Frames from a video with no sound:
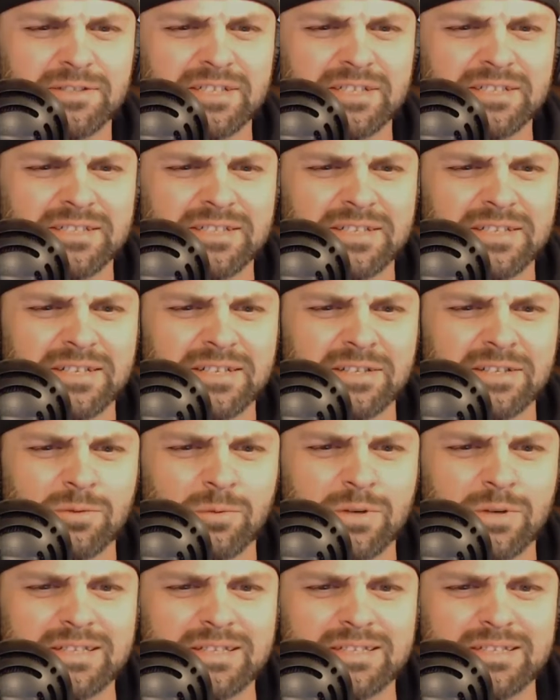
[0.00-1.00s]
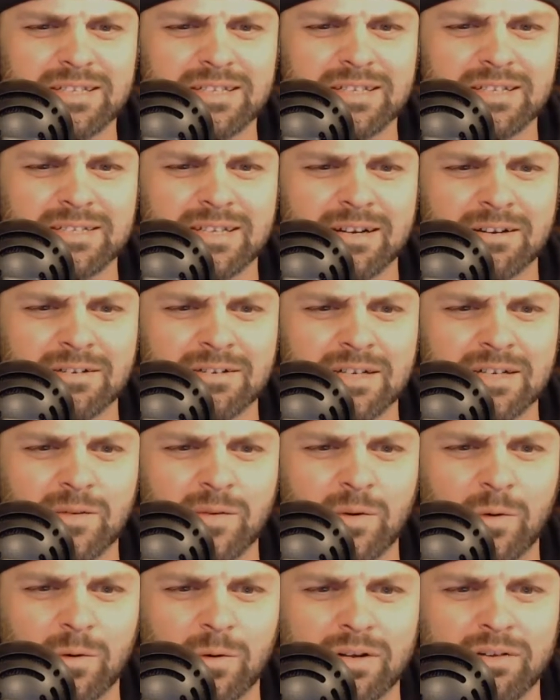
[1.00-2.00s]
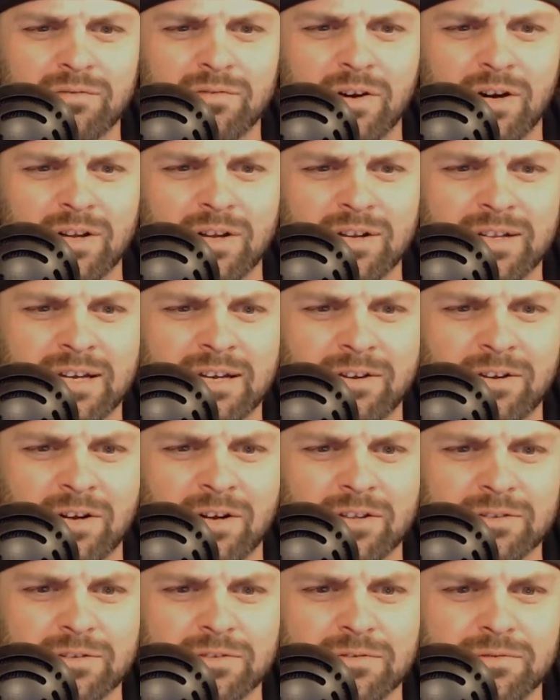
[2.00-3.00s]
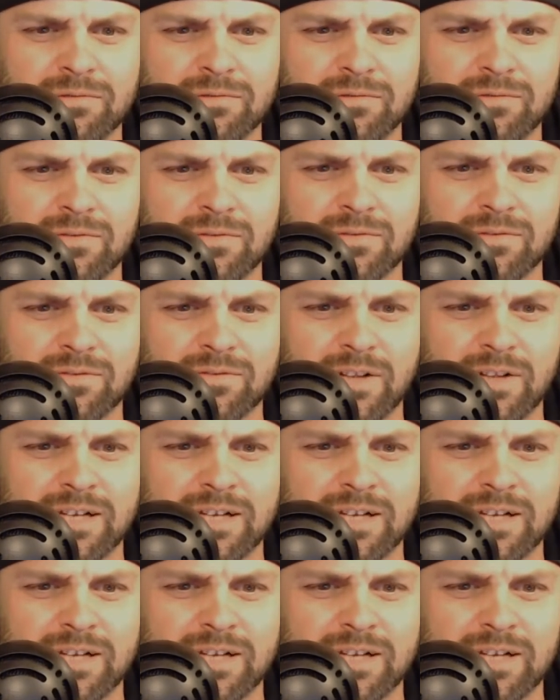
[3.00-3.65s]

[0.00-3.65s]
the one scene in Daredevil where he fought down all those flights